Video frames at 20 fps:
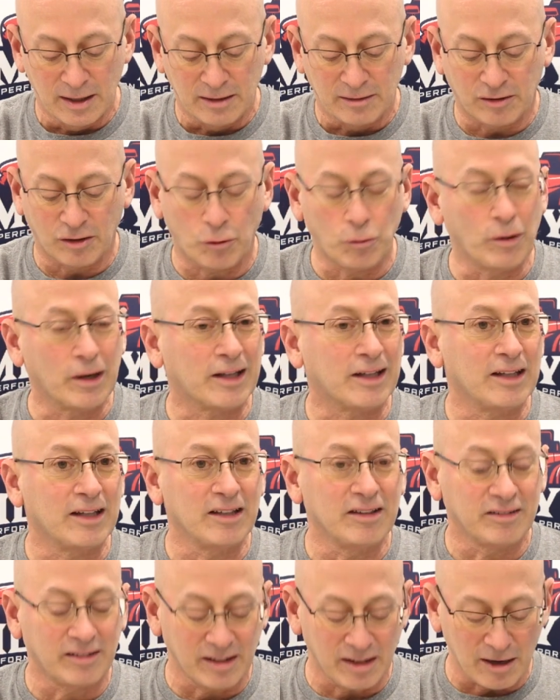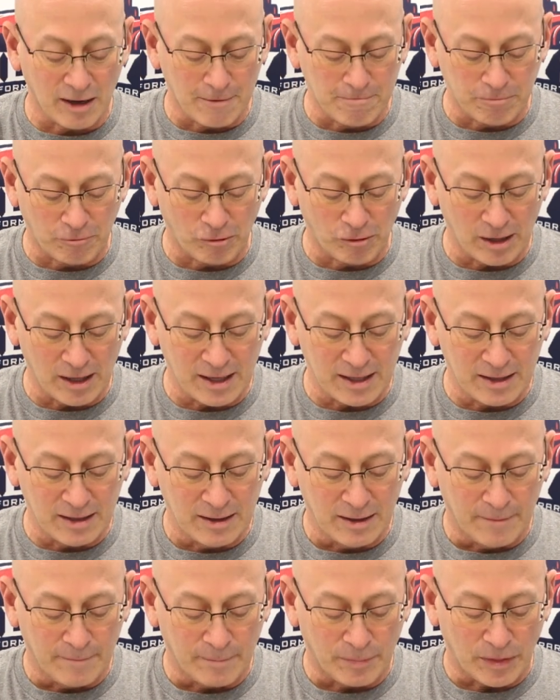It's a quick, easy
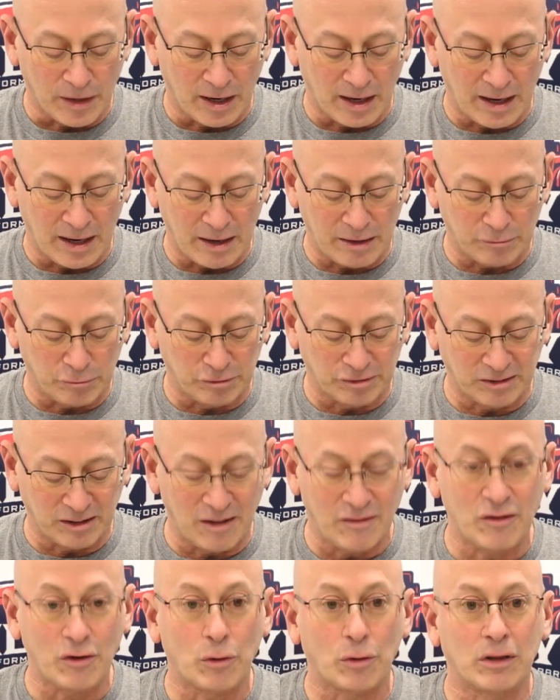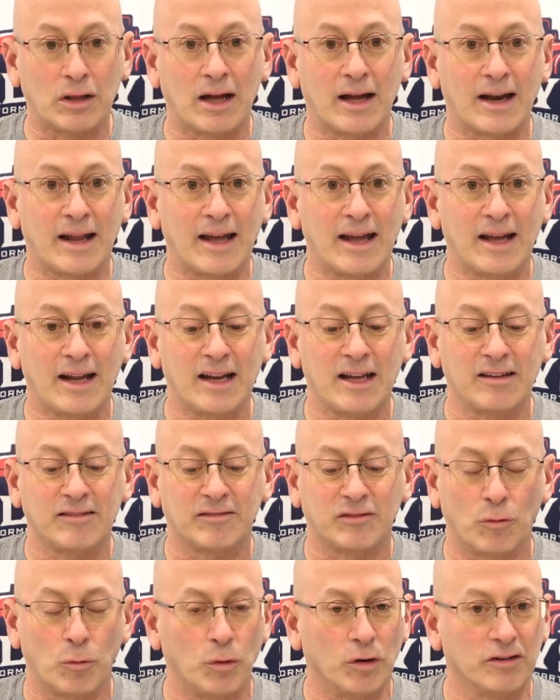upgrade. Will save you a lot of headaches.
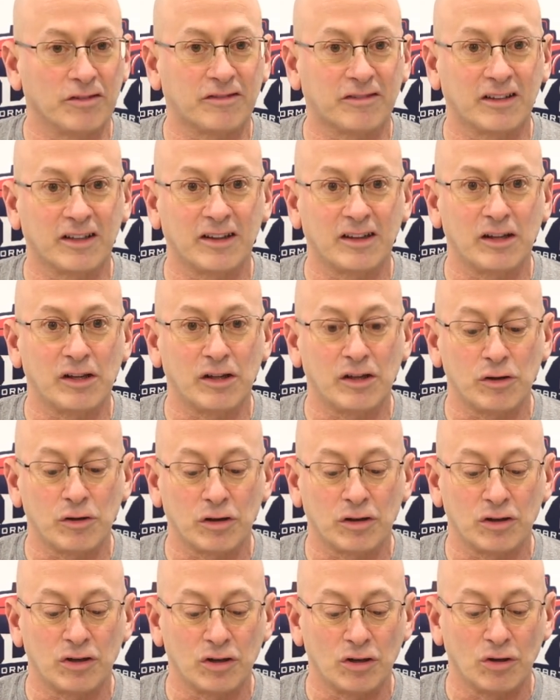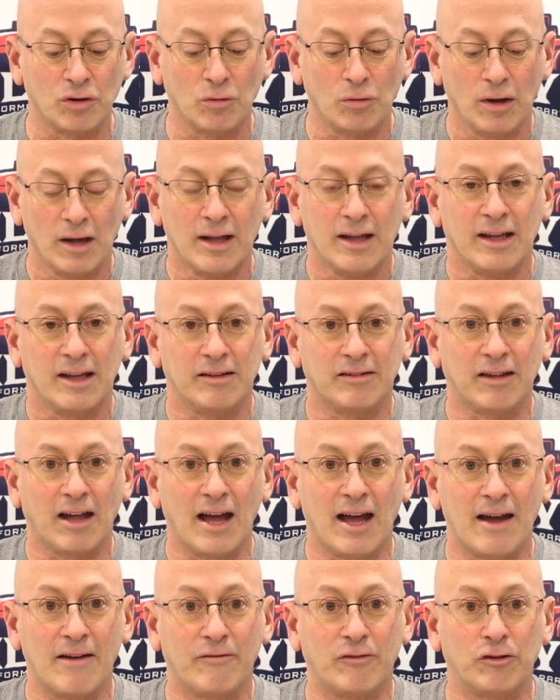The worst thing that you can do is
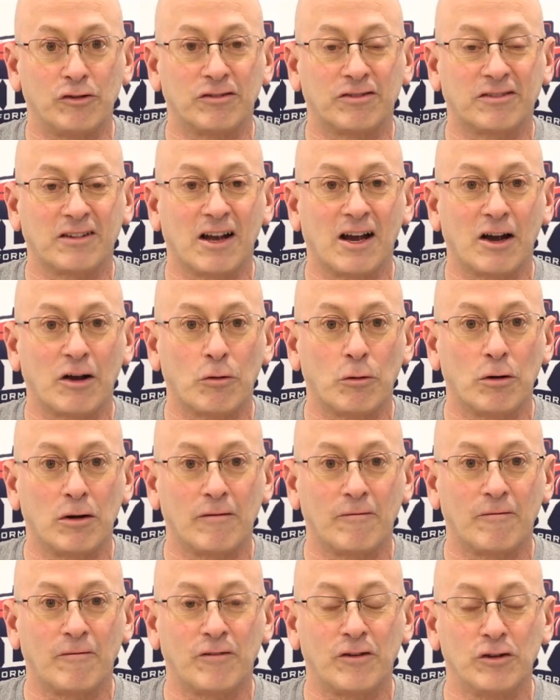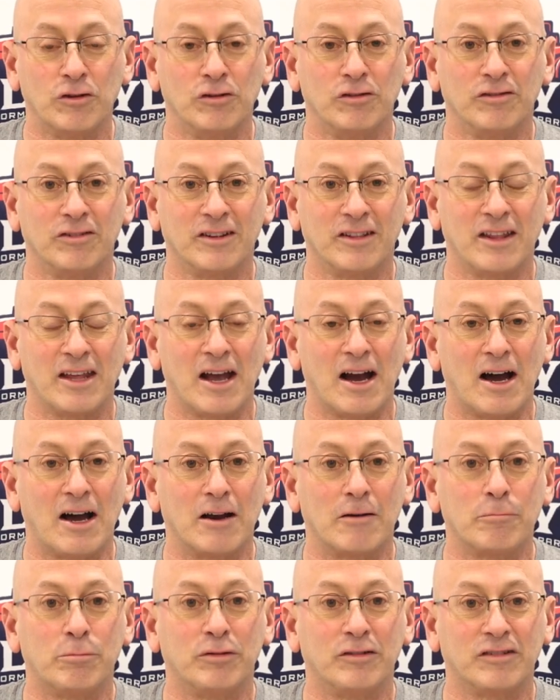have your stock one fuse in the
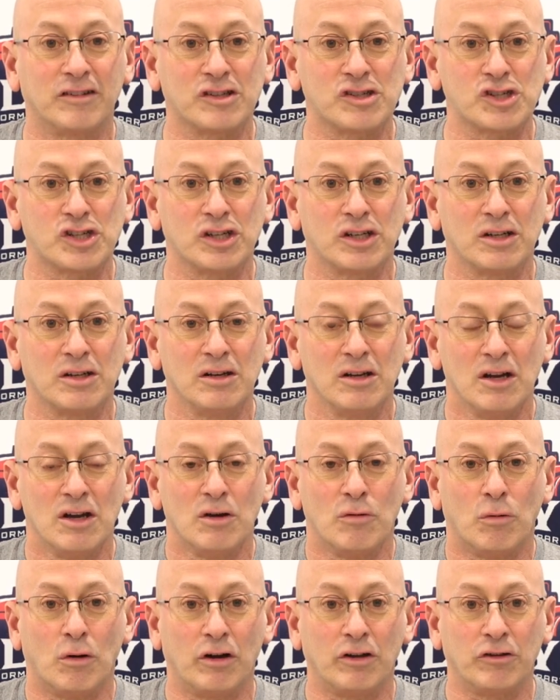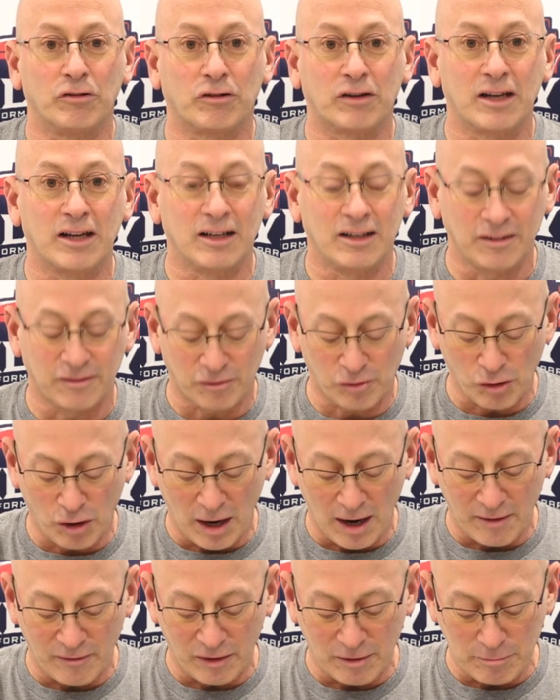on position while your kid is
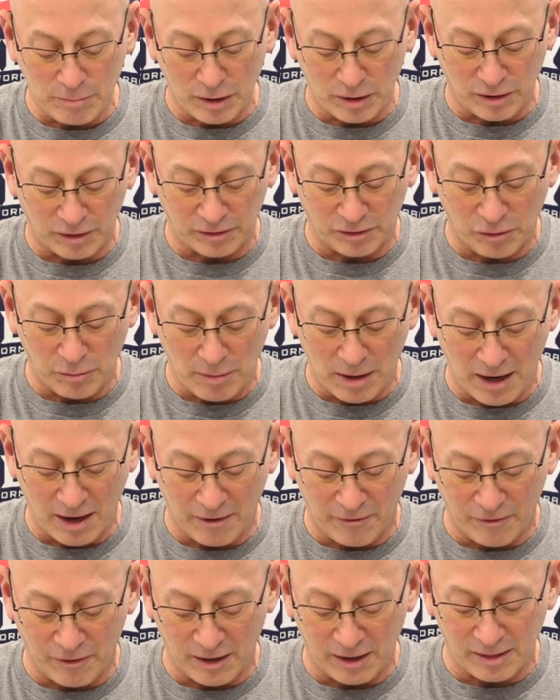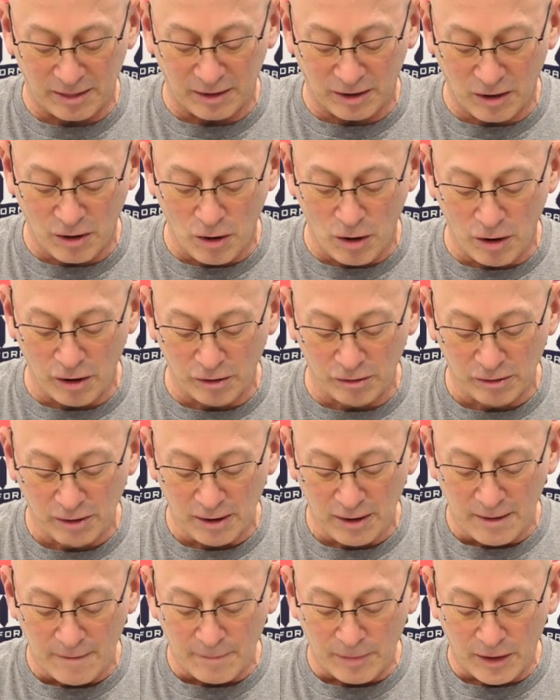driving because you modified the car,
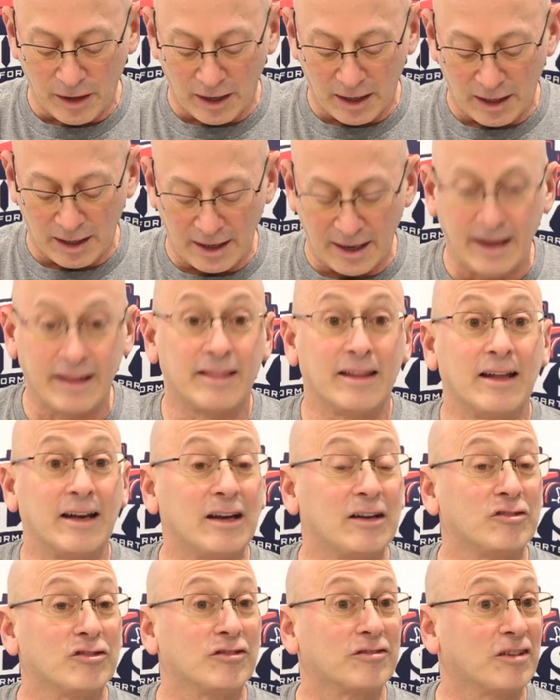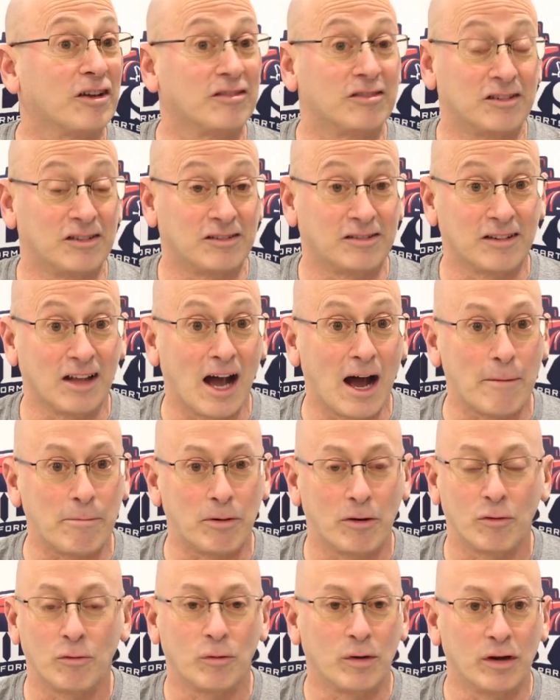and then it just doesn't
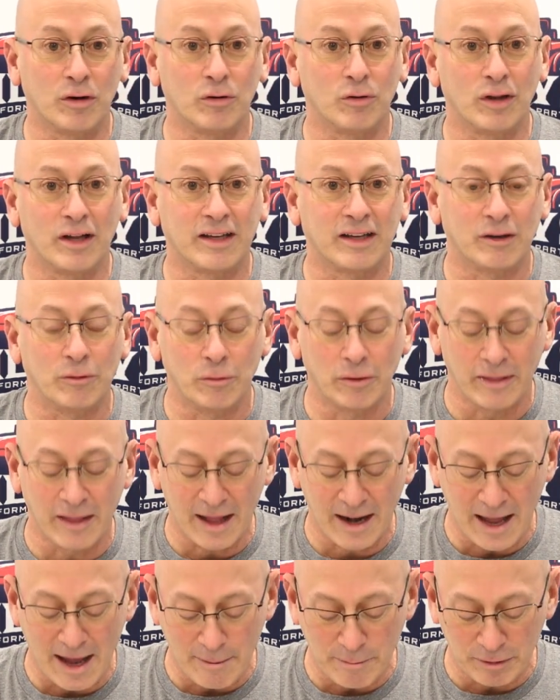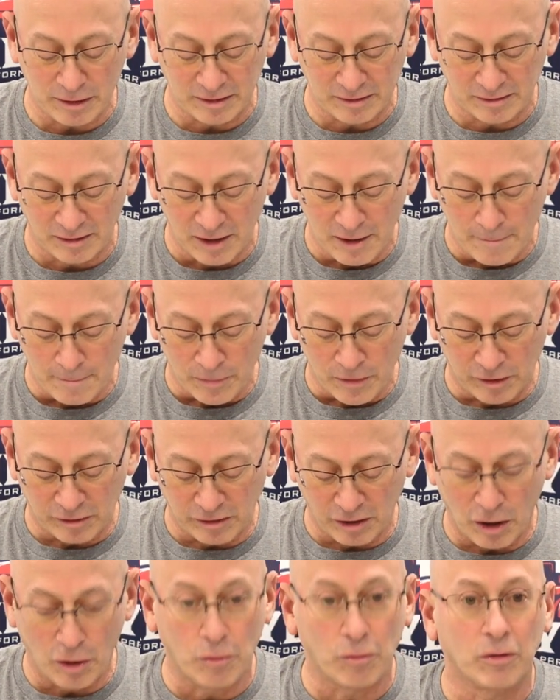stop. We don't like it when that happens.
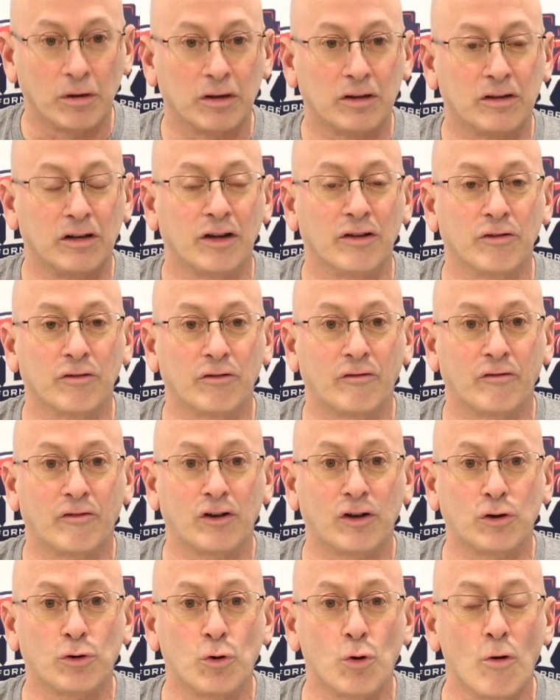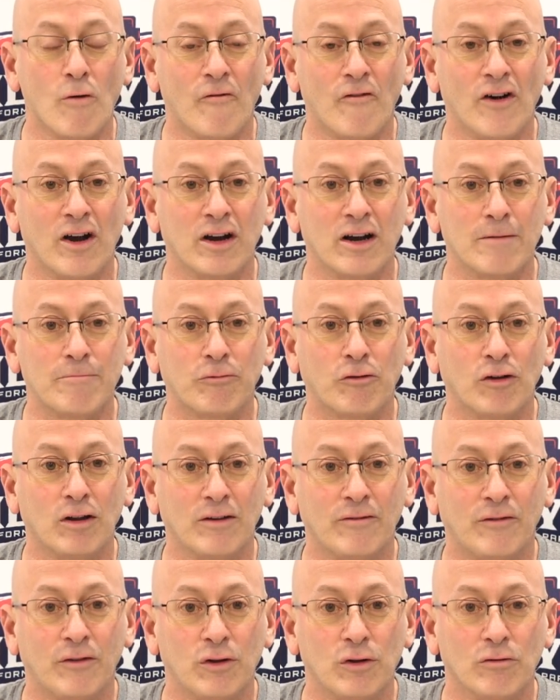So another cool, fun
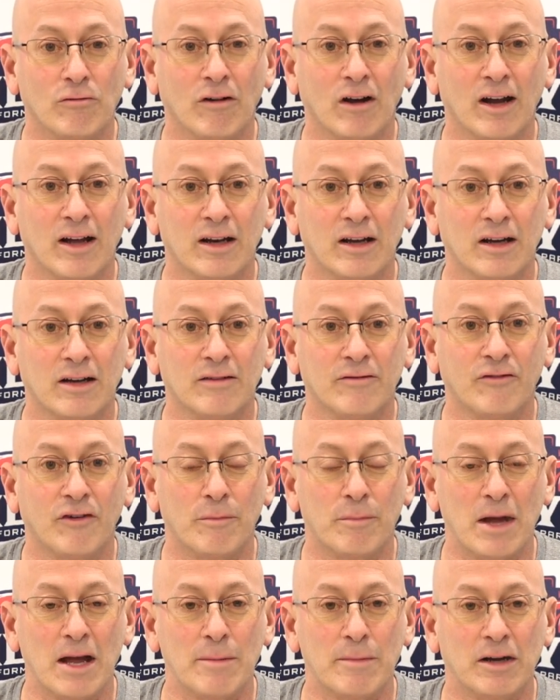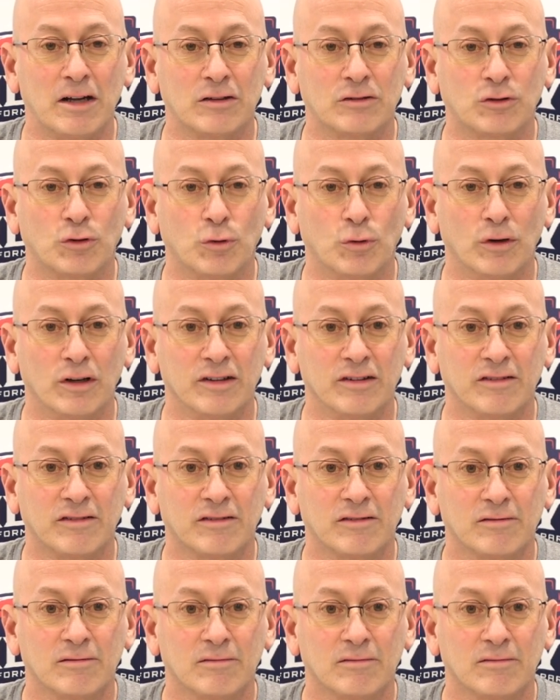upgrade for your ride-on from MLToys.